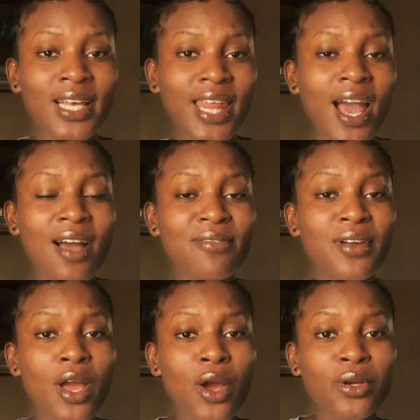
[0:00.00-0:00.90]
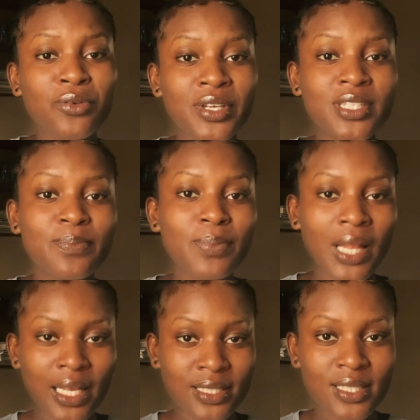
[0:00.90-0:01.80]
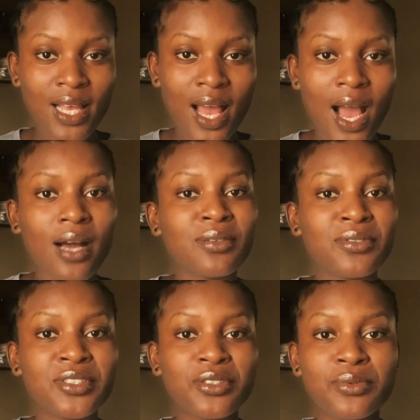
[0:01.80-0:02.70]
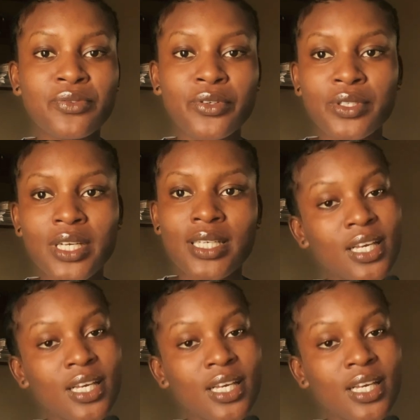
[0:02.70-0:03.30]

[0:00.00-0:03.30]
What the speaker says: And I have great plans and great dreams for you guys.